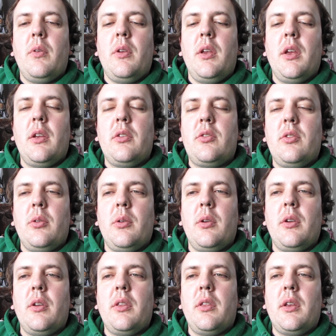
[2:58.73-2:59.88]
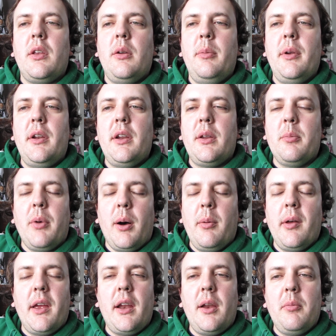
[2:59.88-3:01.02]
yeah, so uh, like it'll be another
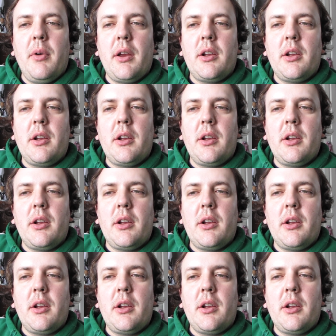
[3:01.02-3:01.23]
bobblehead in my